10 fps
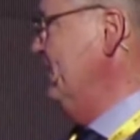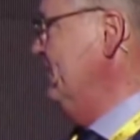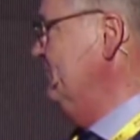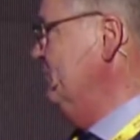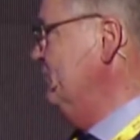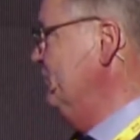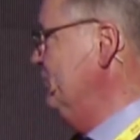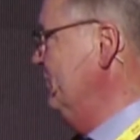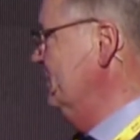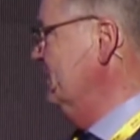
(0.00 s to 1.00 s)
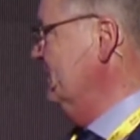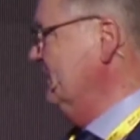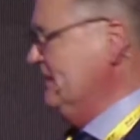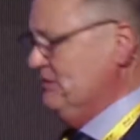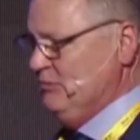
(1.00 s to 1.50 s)
organics, which is
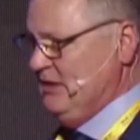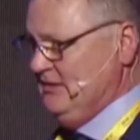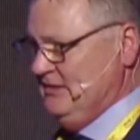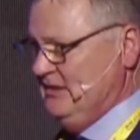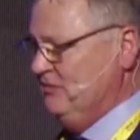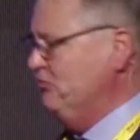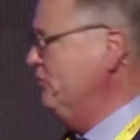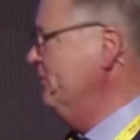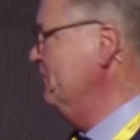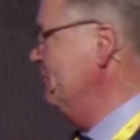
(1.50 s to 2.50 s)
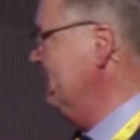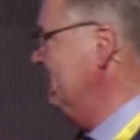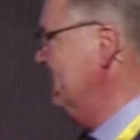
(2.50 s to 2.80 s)
eaten by the heterotrophic